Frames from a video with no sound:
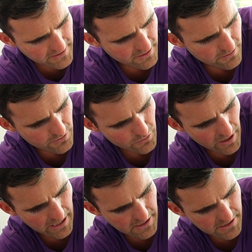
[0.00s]
to do
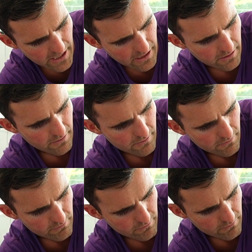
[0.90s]
that intake
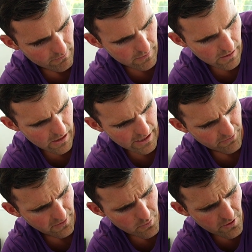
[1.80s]
in
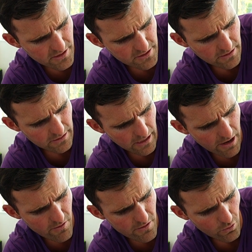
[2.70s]
February, is it, Aaron?